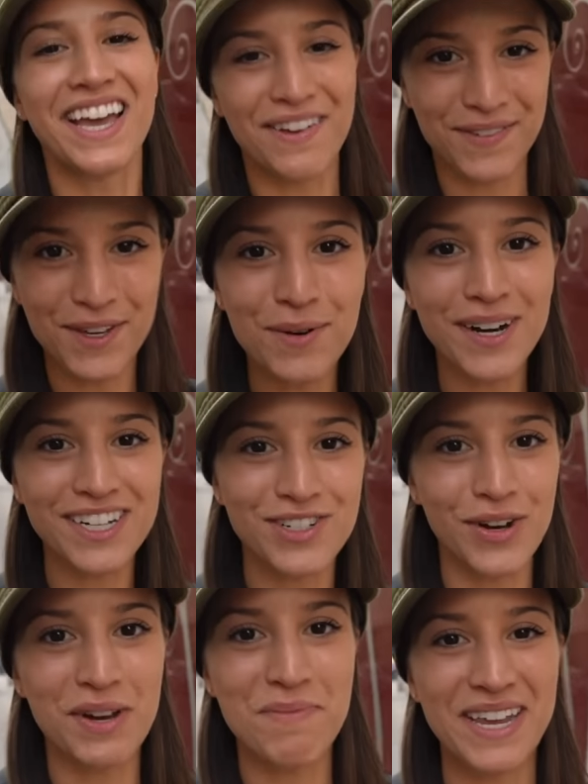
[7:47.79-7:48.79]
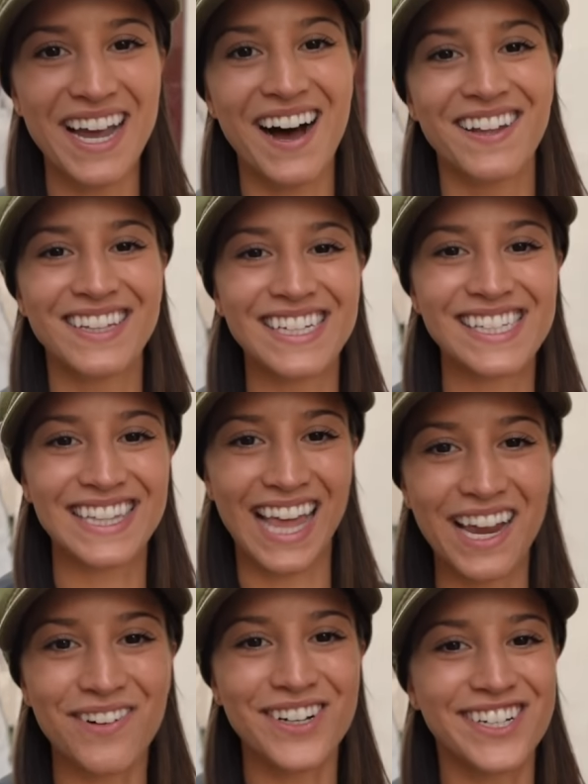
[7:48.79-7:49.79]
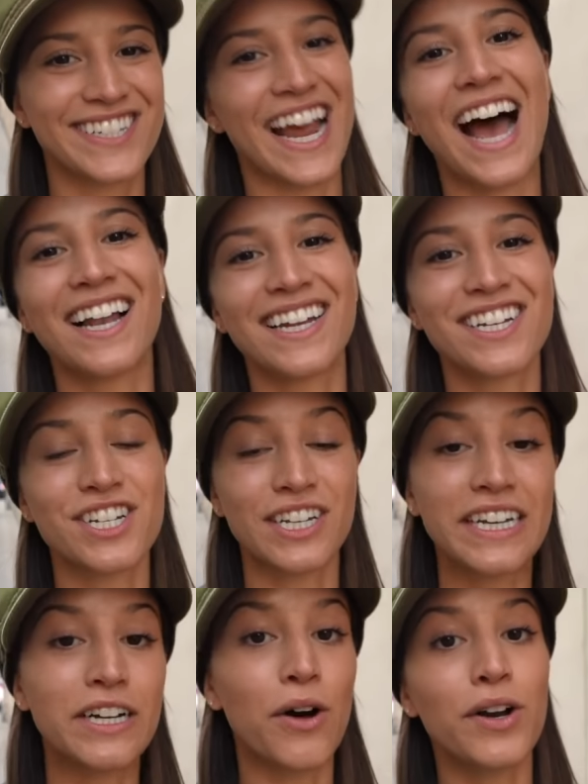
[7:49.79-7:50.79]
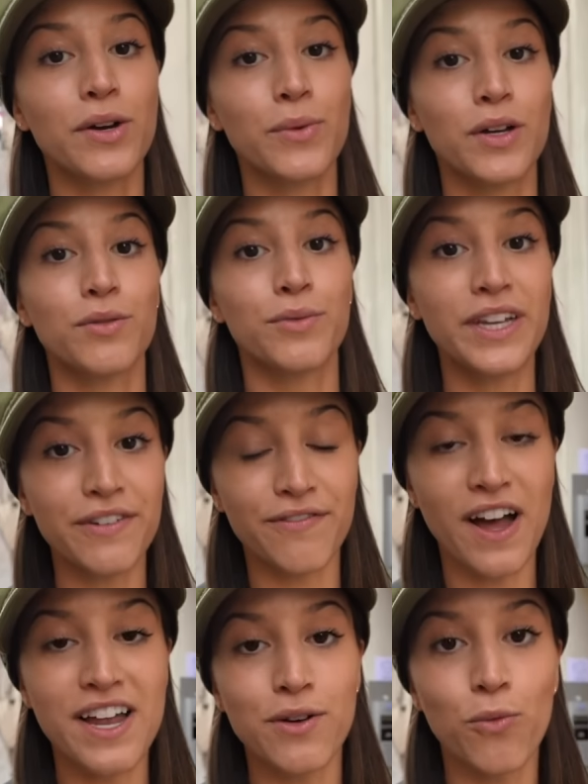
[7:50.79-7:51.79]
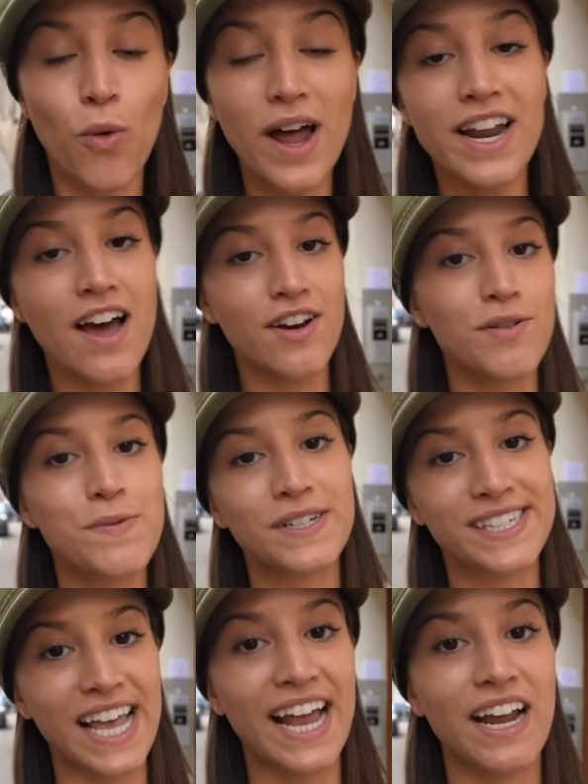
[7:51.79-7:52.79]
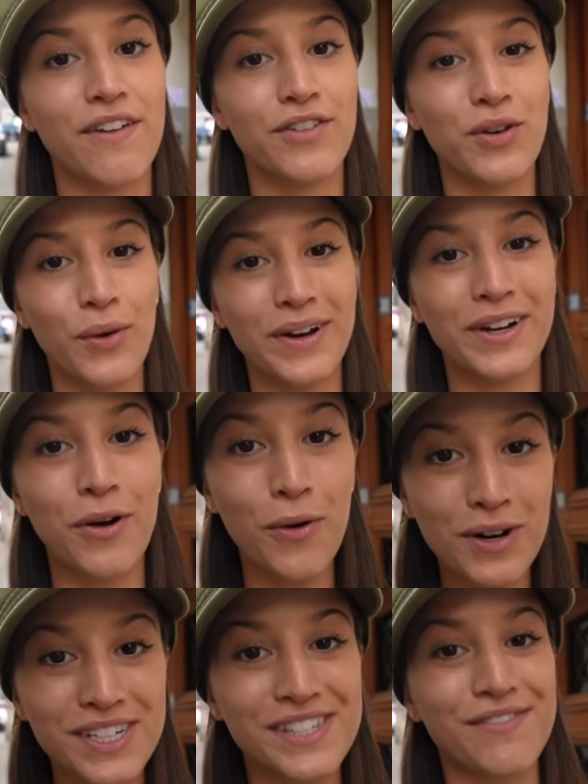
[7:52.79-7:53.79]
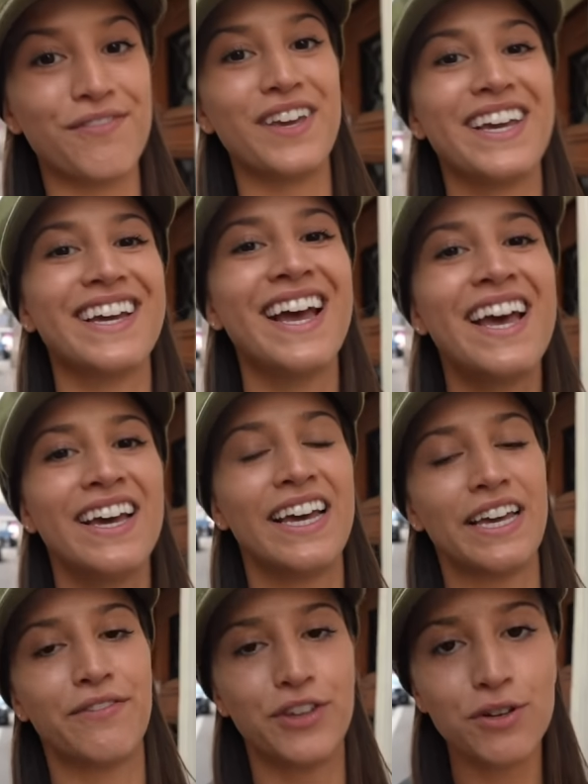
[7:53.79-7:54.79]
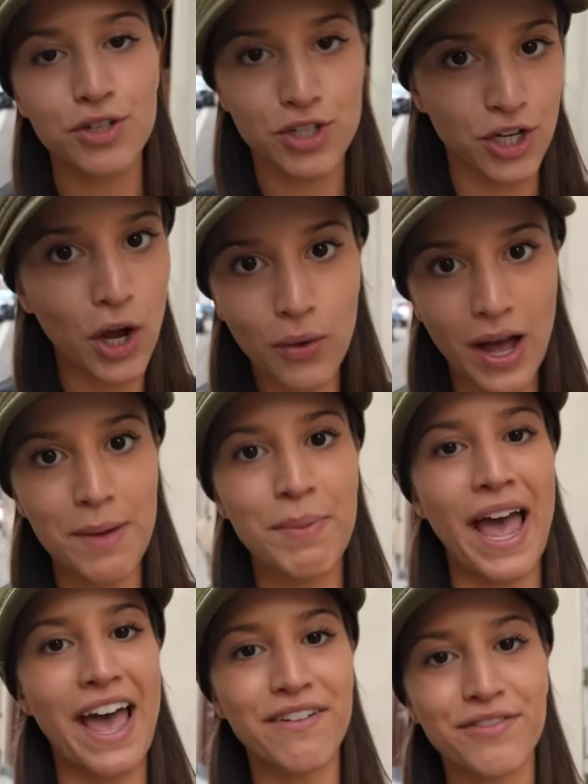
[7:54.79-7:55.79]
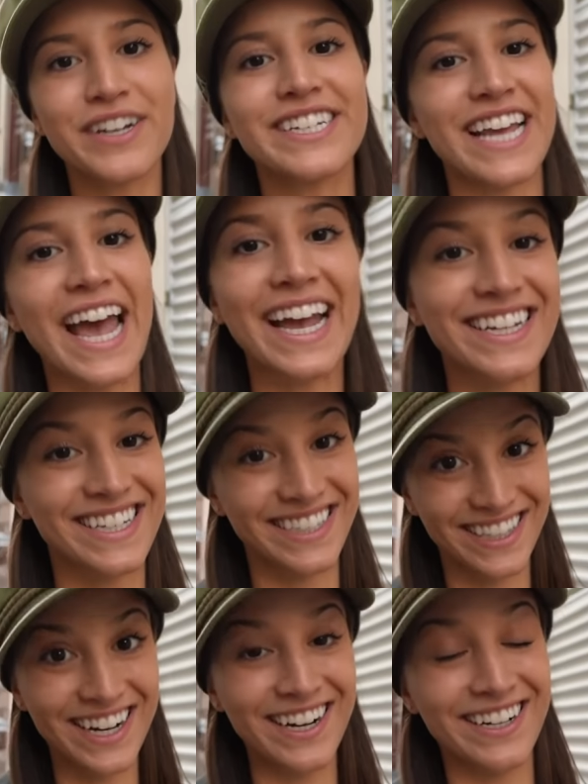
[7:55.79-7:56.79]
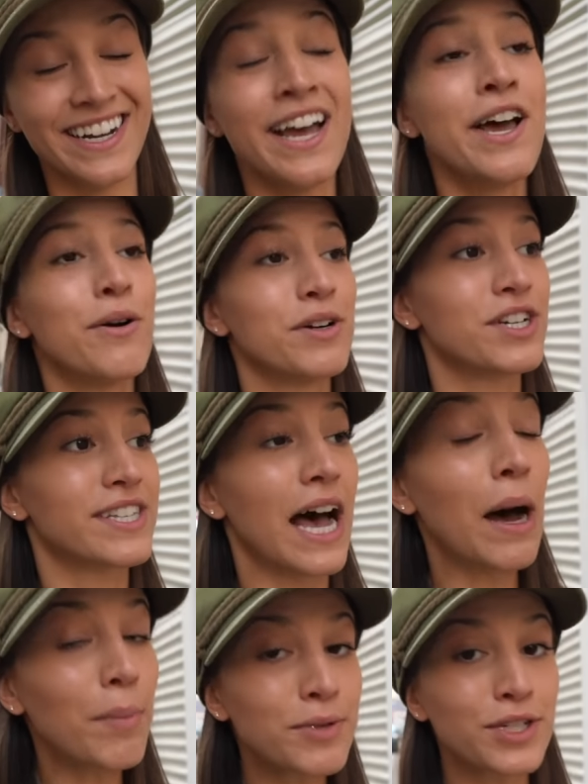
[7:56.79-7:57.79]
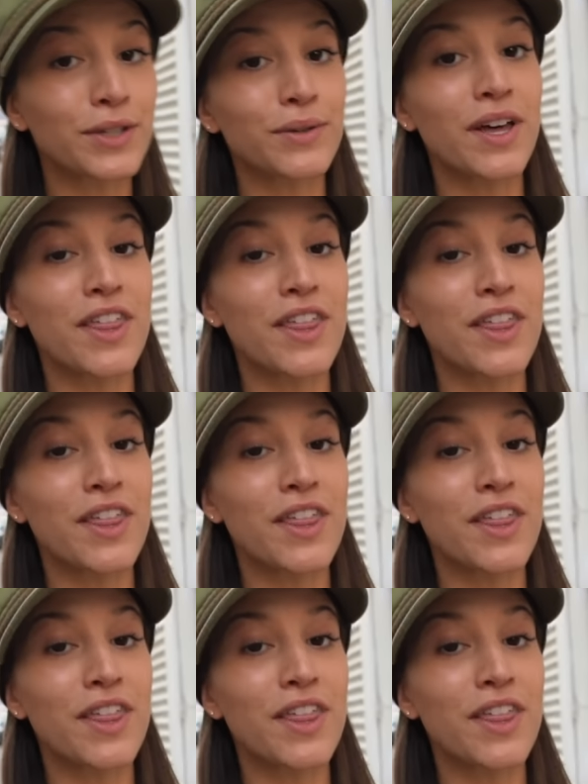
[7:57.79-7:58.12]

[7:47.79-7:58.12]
If you want to join me on this language challenge, Lingoda will refund 100% of your course fee if you show up every day to learn, which is up to